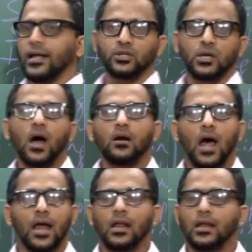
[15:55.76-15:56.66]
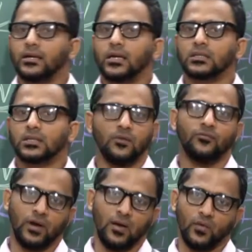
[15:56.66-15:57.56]
HR analytics
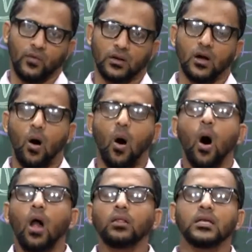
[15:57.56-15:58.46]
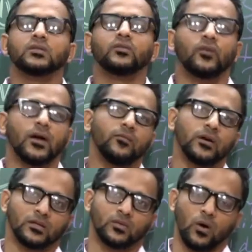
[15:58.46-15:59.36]
framework. All these
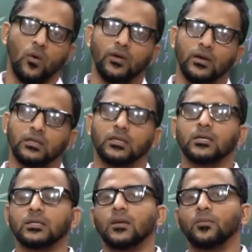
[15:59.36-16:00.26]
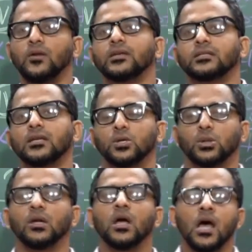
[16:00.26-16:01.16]
frameworks, whatever we discussed in the previous
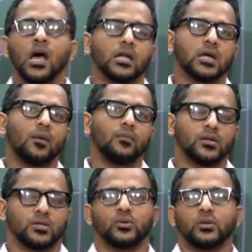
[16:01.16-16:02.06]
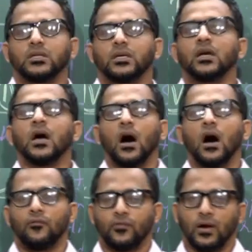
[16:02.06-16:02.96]
session, HR maturity
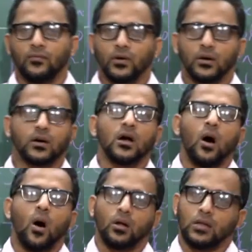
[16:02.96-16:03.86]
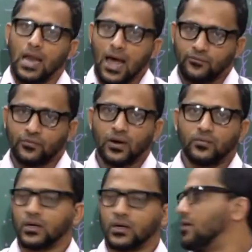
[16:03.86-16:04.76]
framework or the LAM
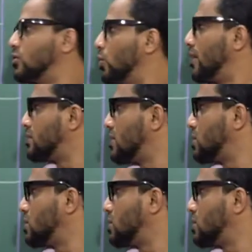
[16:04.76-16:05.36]
framework, and today's